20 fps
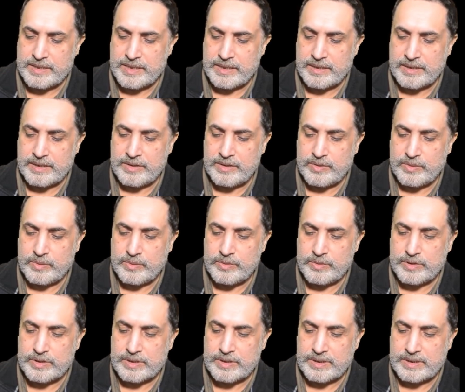taking
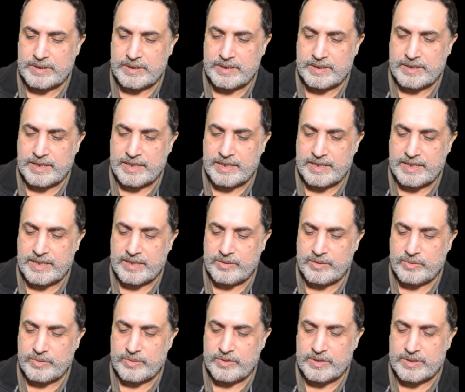notes, writing
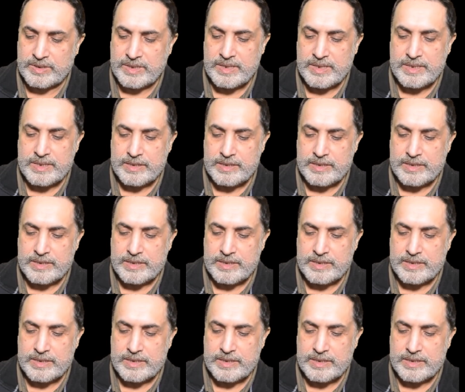notes,